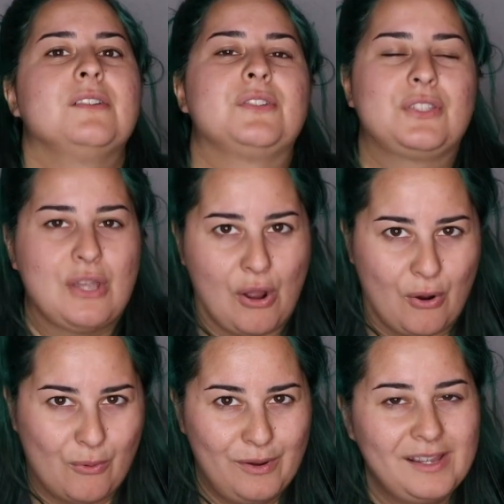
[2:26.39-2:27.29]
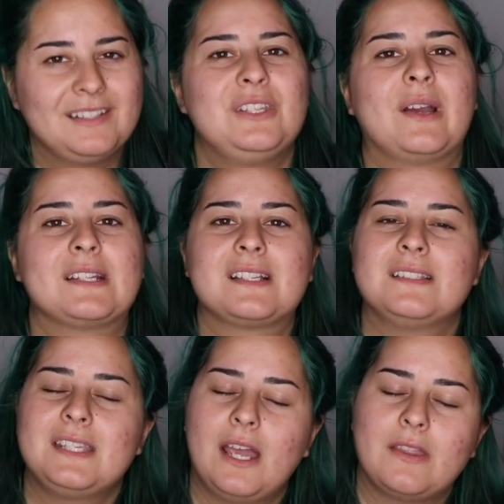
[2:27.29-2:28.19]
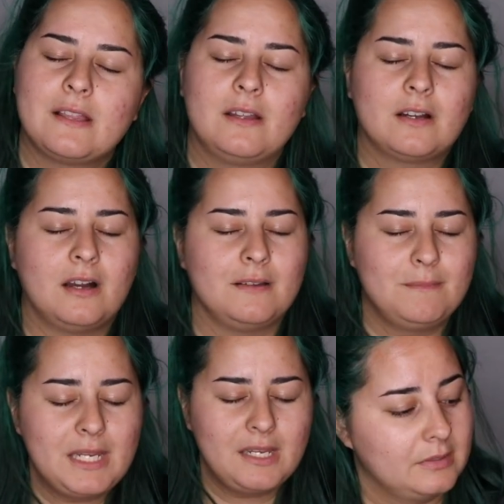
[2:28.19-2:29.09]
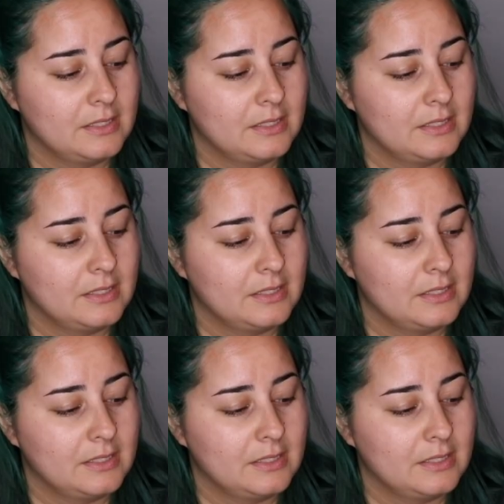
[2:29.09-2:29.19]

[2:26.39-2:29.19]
so you guys can see how they look on me